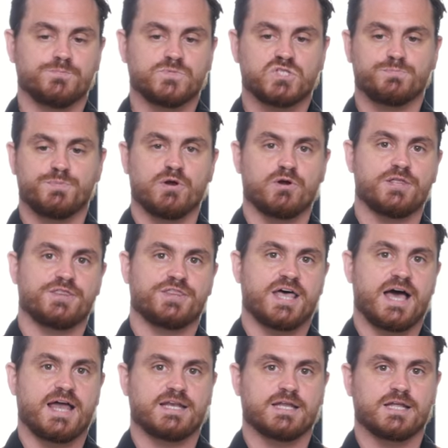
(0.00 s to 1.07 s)
spirit
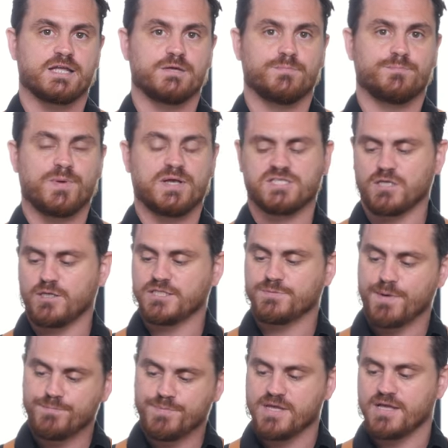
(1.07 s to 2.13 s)
that basically has
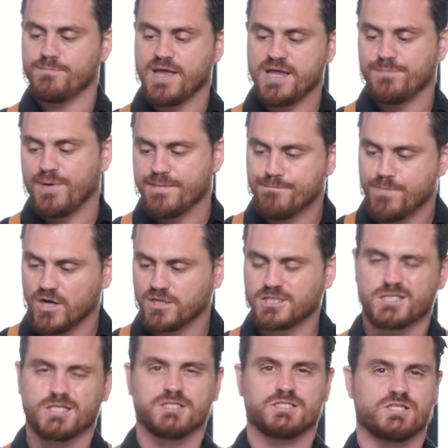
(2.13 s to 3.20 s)
been being made by monks
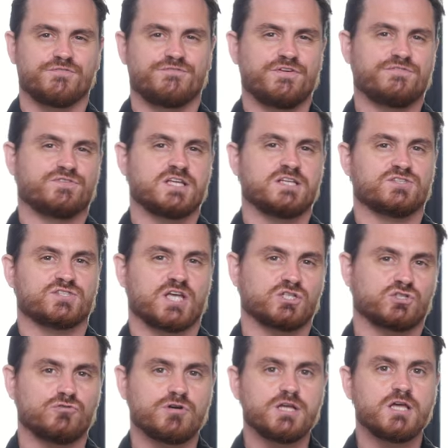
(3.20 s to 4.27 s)
since the 15th
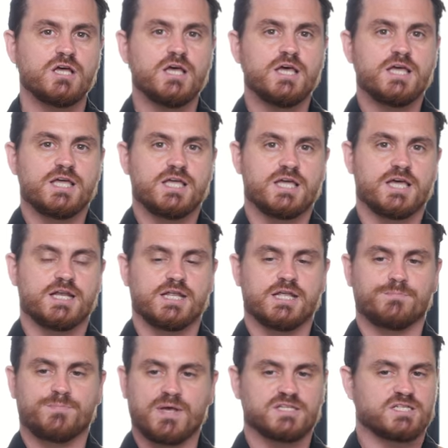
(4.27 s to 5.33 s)
century.
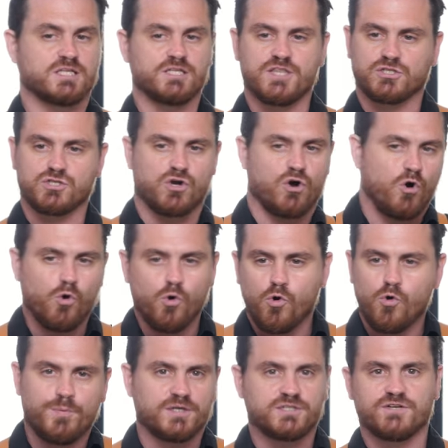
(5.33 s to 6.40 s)
It basically, they took a
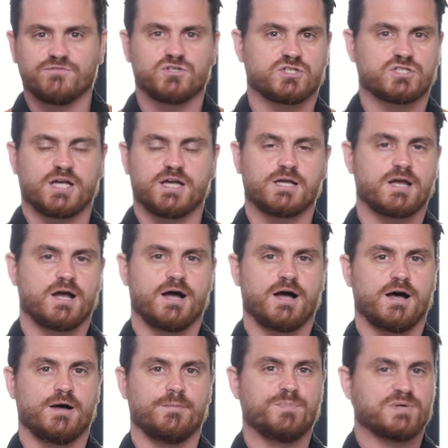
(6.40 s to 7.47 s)
whole bunch of just like
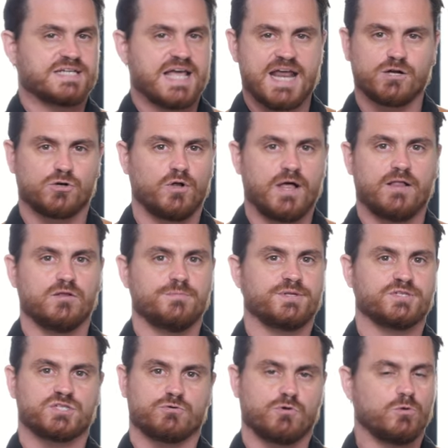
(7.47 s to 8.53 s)
botanical
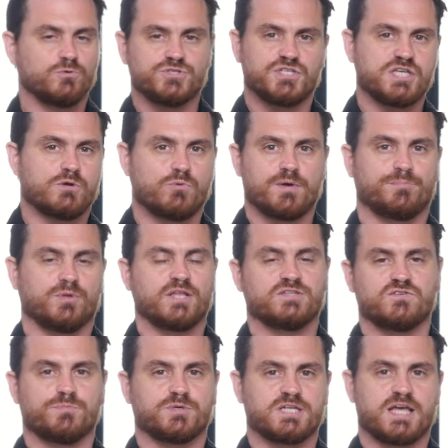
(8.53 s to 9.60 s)
elements, their own secret
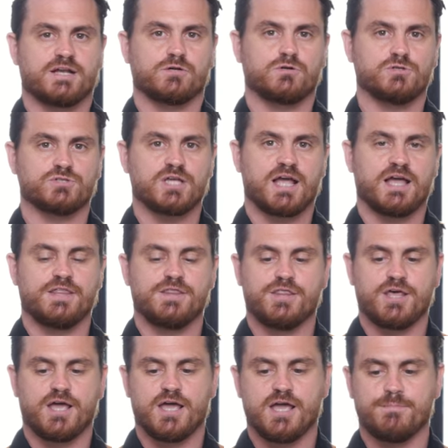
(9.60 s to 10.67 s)
blends of botanicals, and
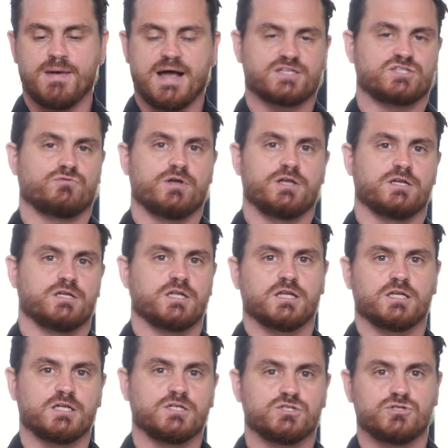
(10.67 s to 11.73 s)
they macerated
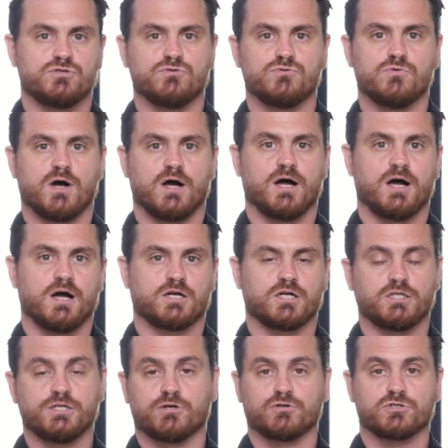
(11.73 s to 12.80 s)
it into
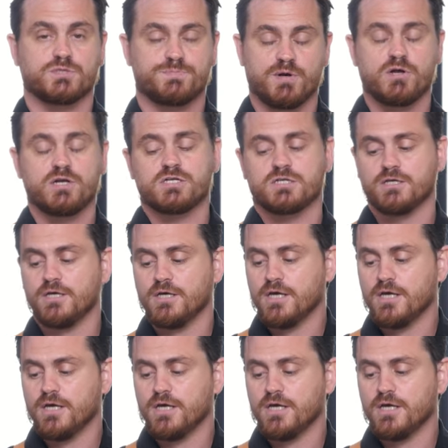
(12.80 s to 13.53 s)
clear spirit.